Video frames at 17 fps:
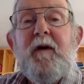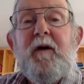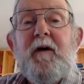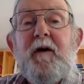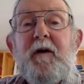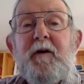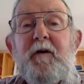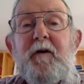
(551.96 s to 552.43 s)

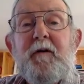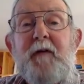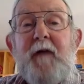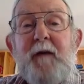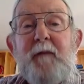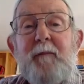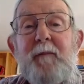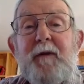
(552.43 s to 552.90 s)
And on
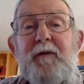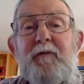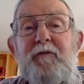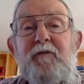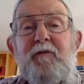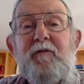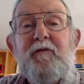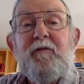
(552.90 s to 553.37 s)
that
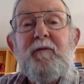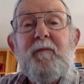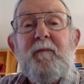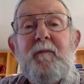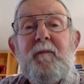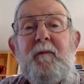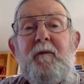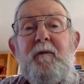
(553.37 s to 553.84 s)
basis,
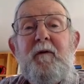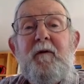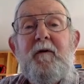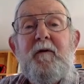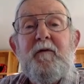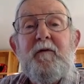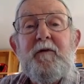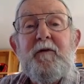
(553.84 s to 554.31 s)

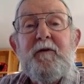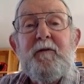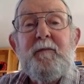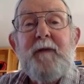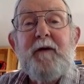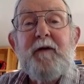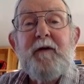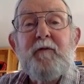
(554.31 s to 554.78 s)
the
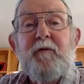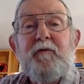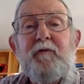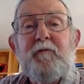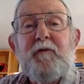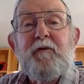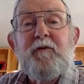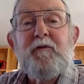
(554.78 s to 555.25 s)
matter was